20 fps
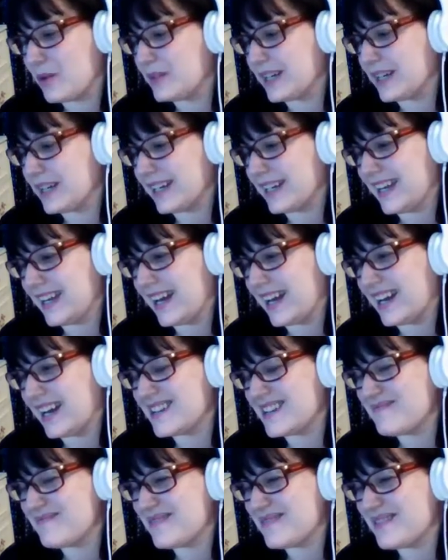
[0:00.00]
role
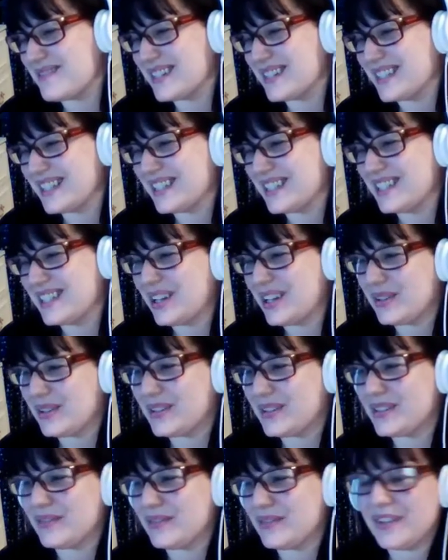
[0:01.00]
play. But I'm going to do
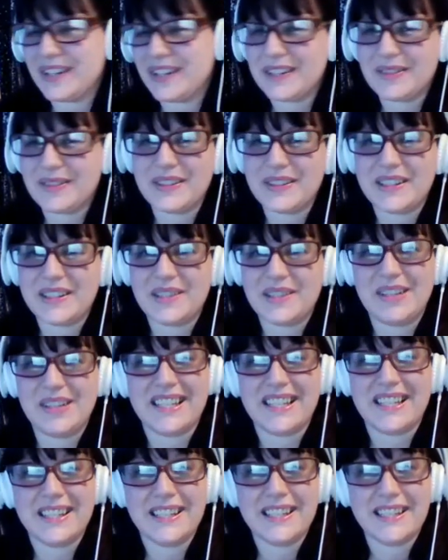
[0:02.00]
two. So the first
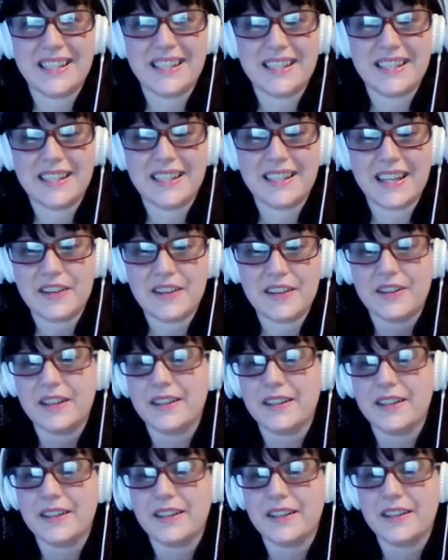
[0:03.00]
one's going to be a
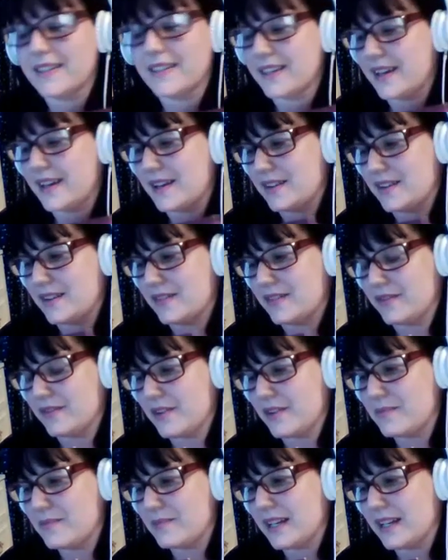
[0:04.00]
serious
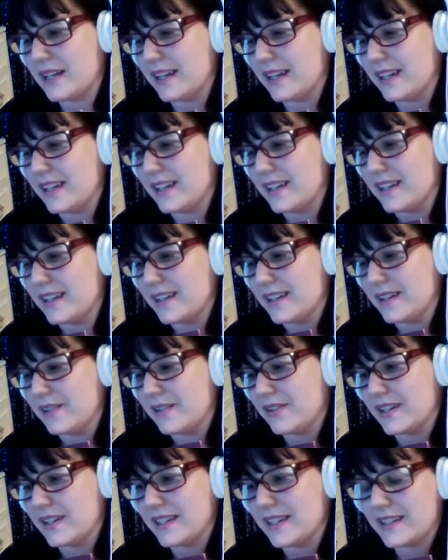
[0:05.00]
role play,
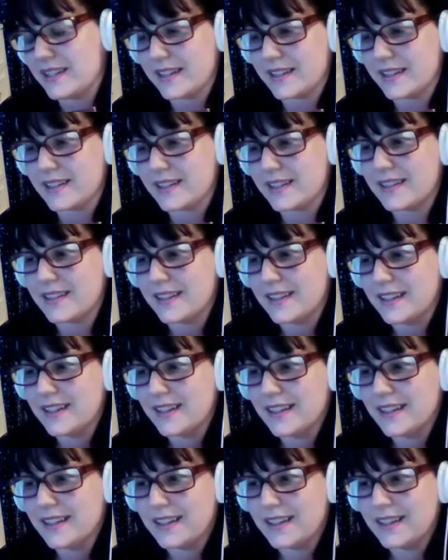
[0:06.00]
or it's
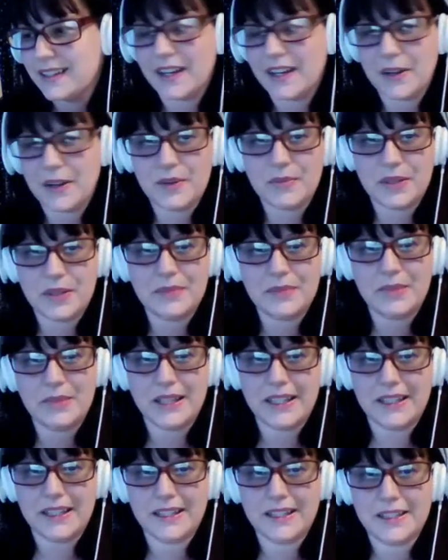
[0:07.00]
just, you know, I'm
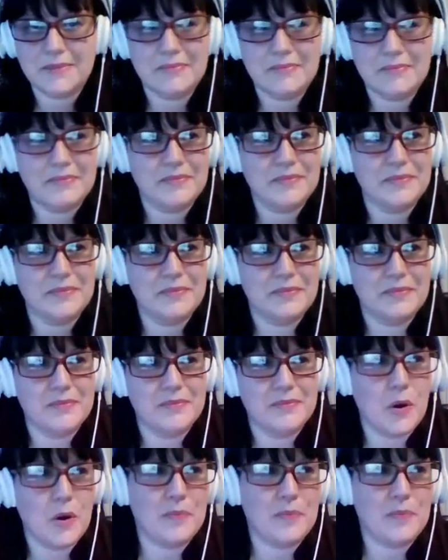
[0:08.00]
going to be
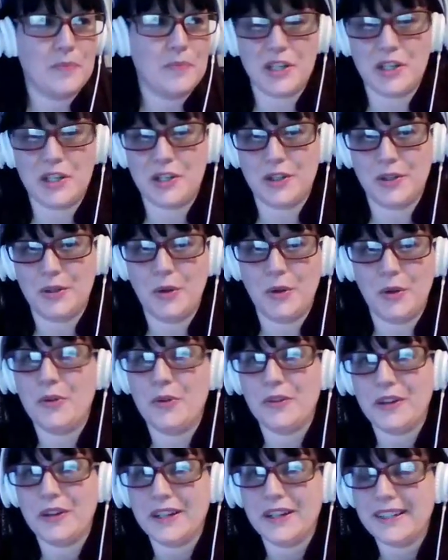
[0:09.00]

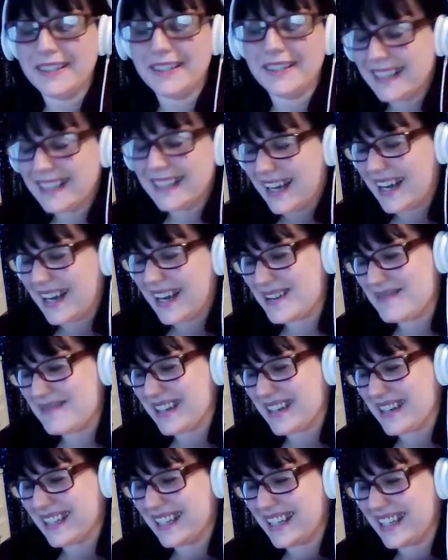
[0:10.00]
optician Laura.
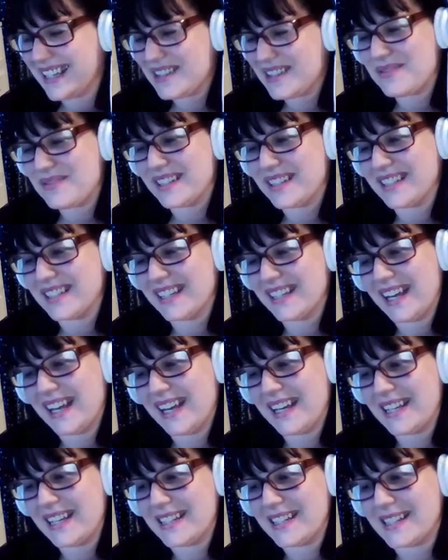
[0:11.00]
And the other
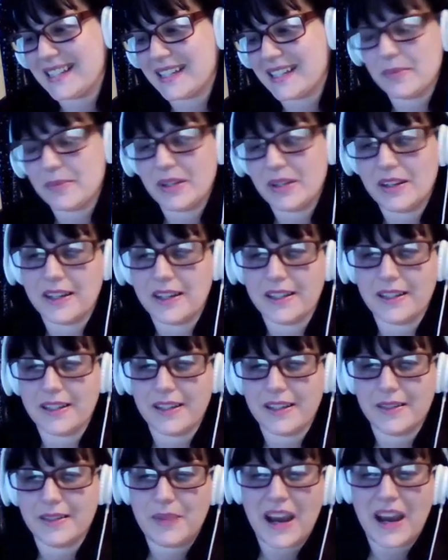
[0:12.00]
one is going to be
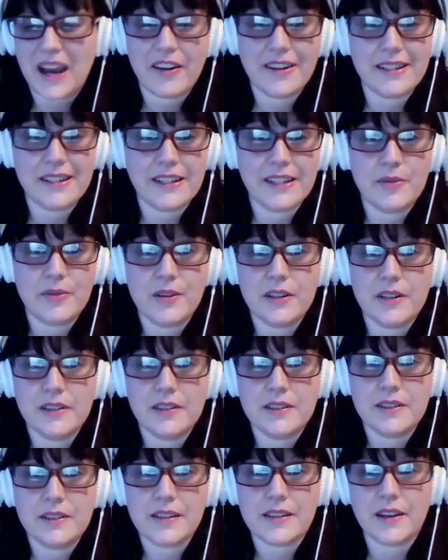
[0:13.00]
like a parody
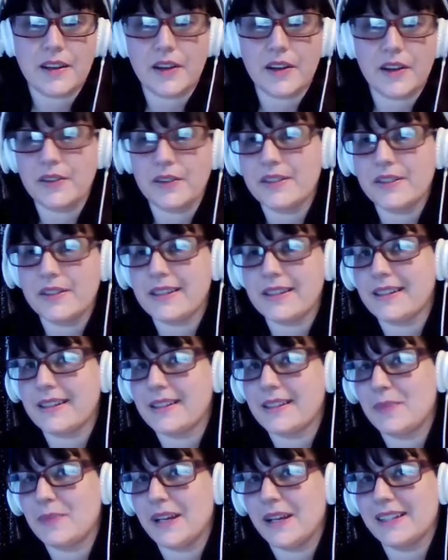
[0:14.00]
one. So
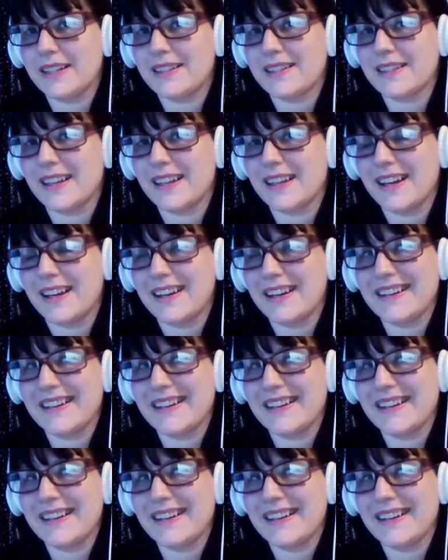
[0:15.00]
just expect